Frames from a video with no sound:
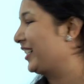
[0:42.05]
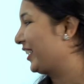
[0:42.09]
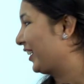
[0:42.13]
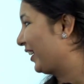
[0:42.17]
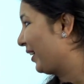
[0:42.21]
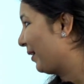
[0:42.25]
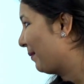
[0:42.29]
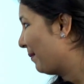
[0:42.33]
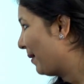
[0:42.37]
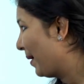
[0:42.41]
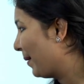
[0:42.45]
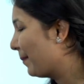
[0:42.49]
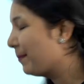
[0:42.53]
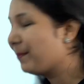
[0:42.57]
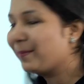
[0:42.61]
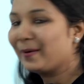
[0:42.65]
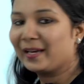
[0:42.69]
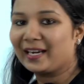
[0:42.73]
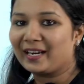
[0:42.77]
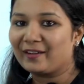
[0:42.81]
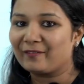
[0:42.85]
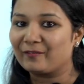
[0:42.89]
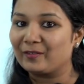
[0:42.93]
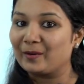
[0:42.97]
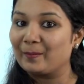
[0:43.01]
Remember
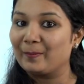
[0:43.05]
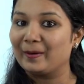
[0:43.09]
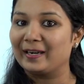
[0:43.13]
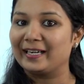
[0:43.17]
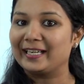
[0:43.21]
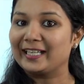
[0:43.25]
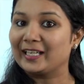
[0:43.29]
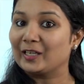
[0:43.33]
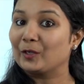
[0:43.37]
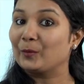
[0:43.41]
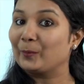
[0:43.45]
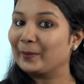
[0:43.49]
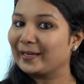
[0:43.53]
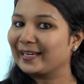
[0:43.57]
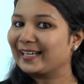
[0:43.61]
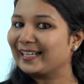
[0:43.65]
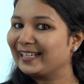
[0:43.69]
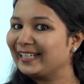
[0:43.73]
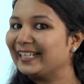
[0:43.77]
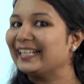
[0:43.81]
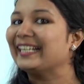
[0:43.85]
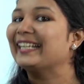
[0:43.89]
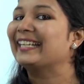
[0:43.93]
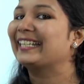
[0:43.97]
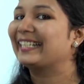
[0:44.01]
everybody
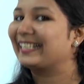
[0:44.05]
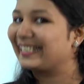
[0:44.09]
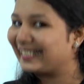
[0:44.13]
quickly?